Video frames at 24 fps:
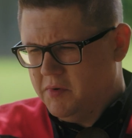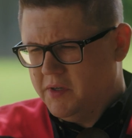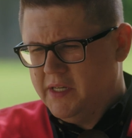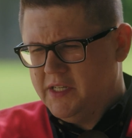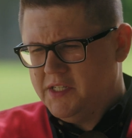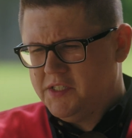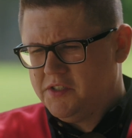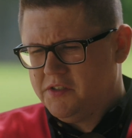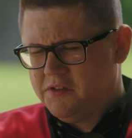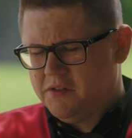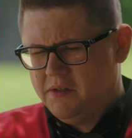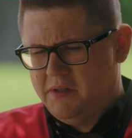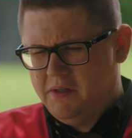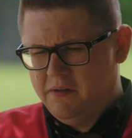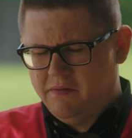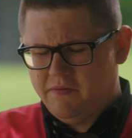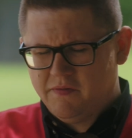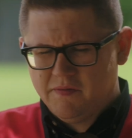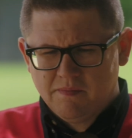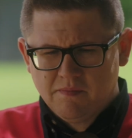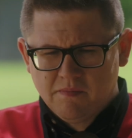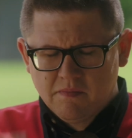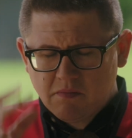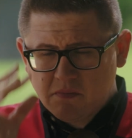history
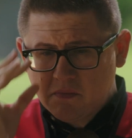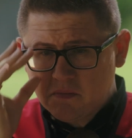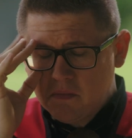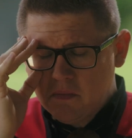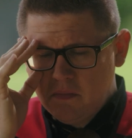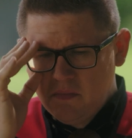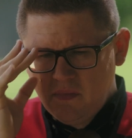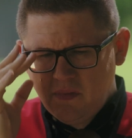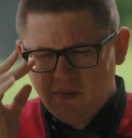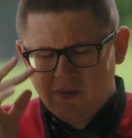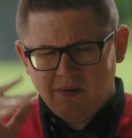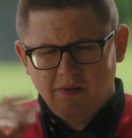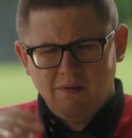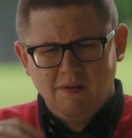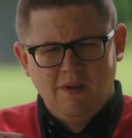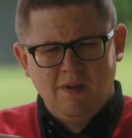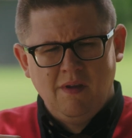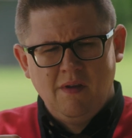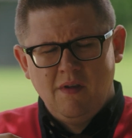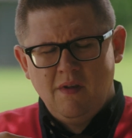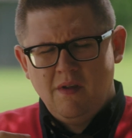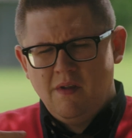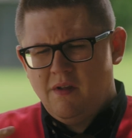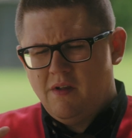
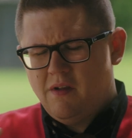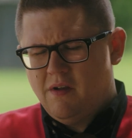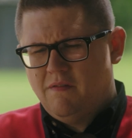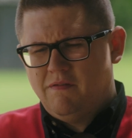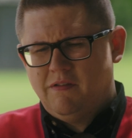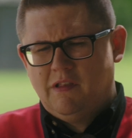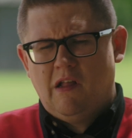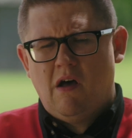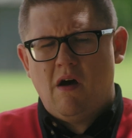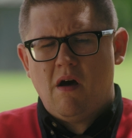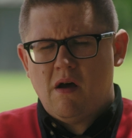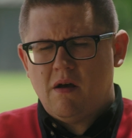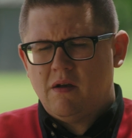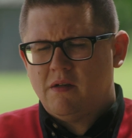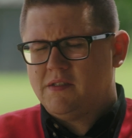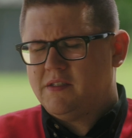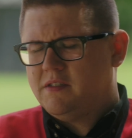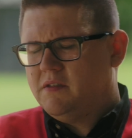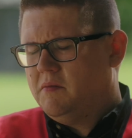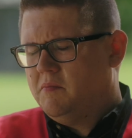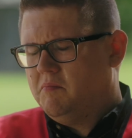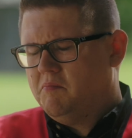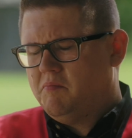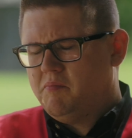of loss and